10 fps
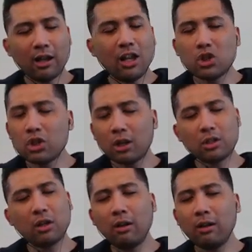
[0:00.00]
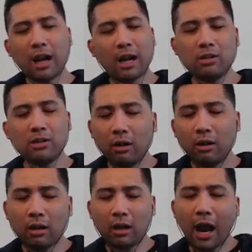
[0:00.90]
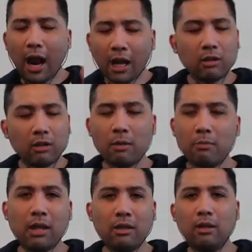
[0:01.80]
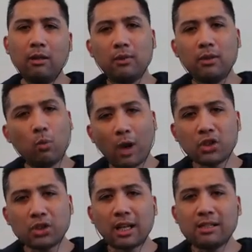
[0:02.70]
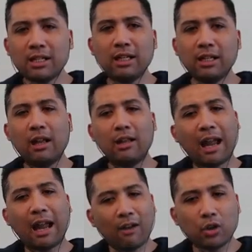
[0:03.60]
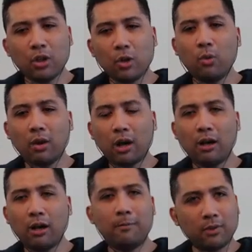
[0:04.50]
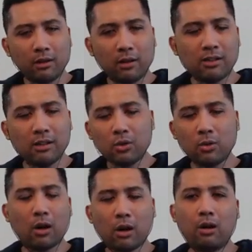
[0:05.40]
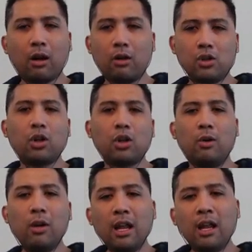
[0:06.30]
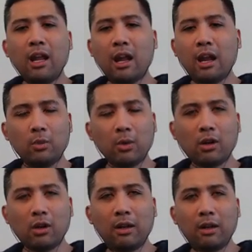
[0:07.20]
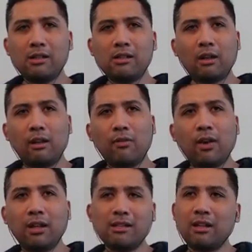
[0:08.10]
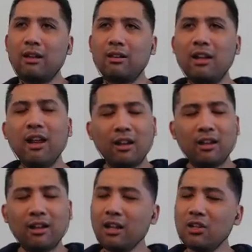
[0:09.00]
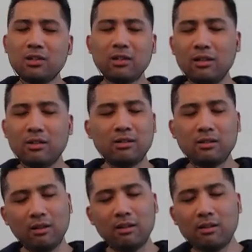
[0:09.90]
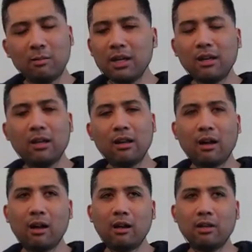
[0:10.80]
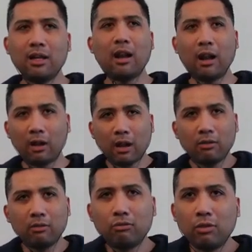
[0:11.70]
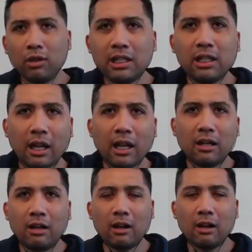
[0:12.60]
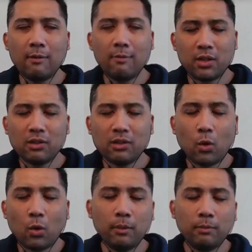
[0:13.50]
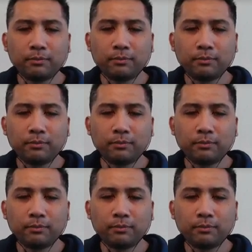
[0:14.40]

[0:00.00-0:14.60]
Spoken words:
It's guys, highly recommend it. Watch that scene again after you listen to our show as we talk about this fighting style. It's to me, I really like this form,